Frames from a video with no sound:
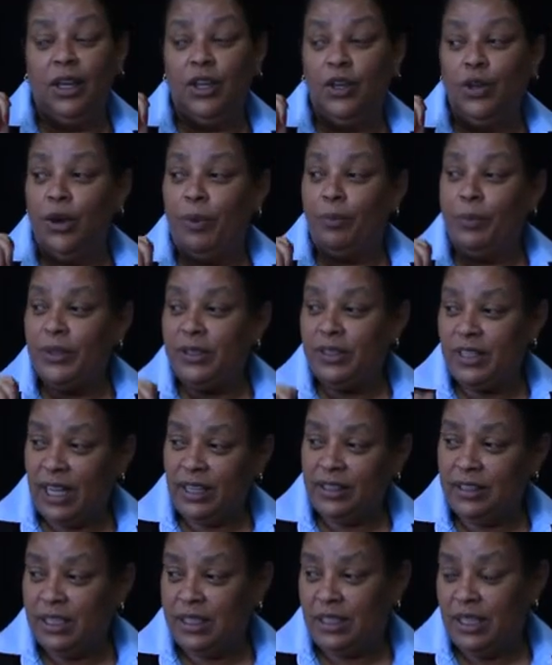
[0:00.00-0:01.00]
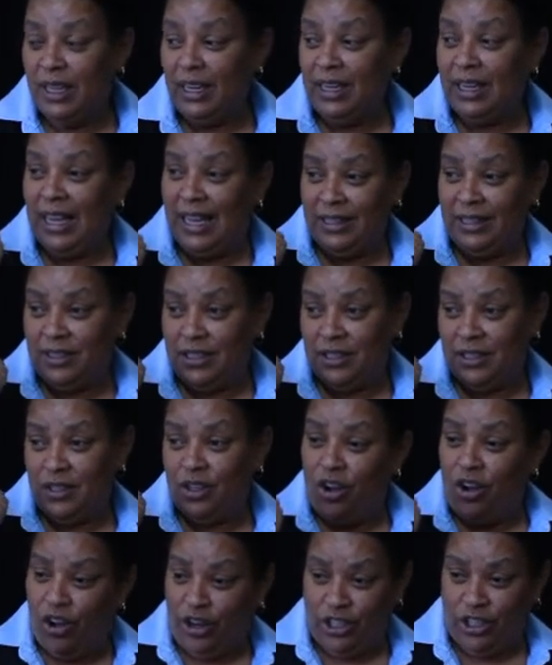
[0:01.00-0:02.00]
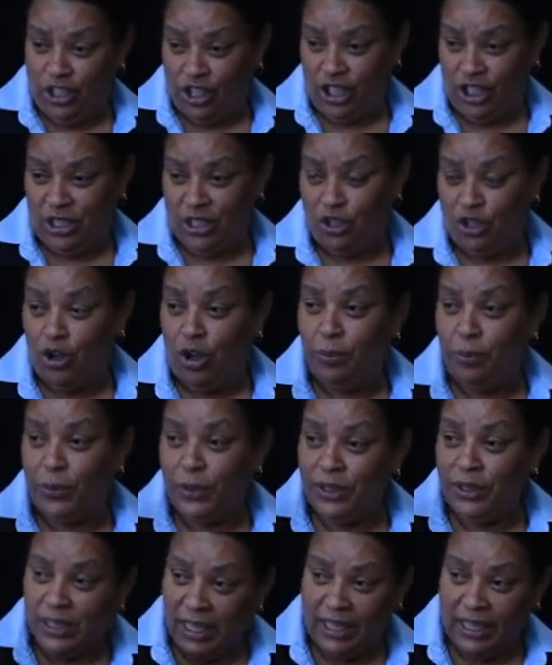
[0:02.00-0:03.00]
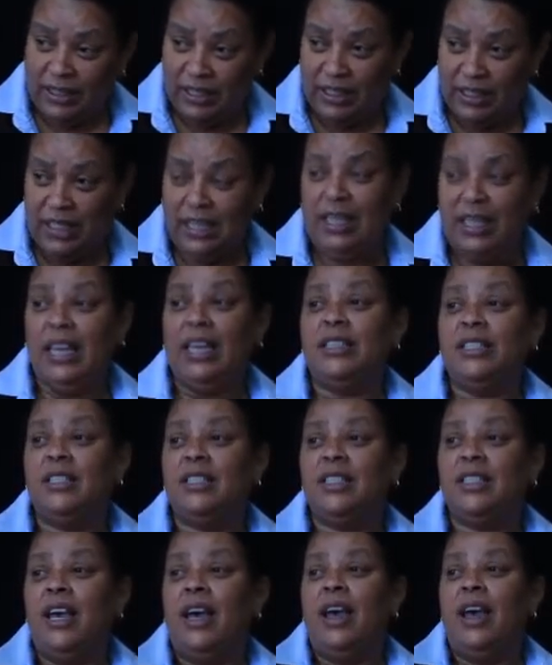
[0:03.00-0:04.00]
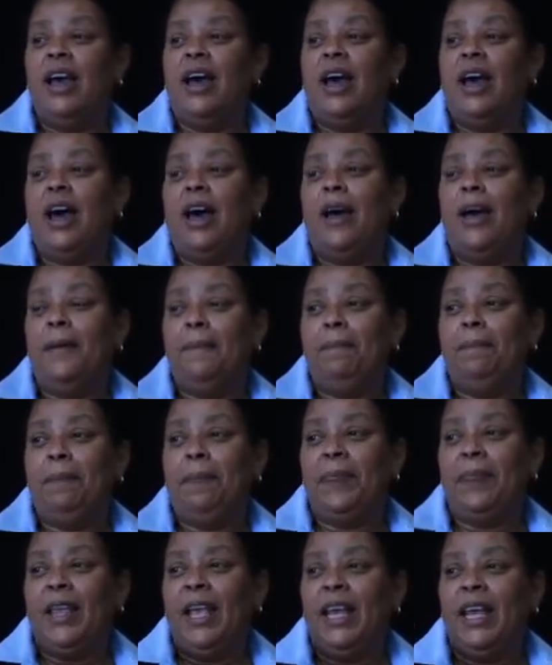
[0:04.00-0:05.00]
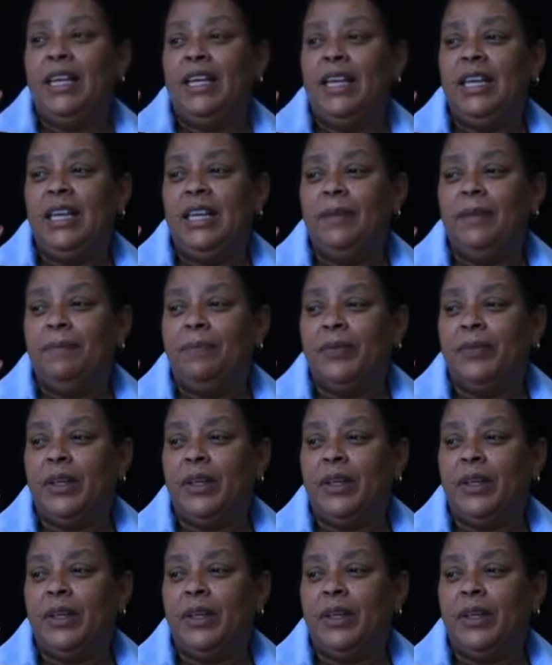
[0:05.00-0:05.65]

You are protected against garnishes. You are protected against any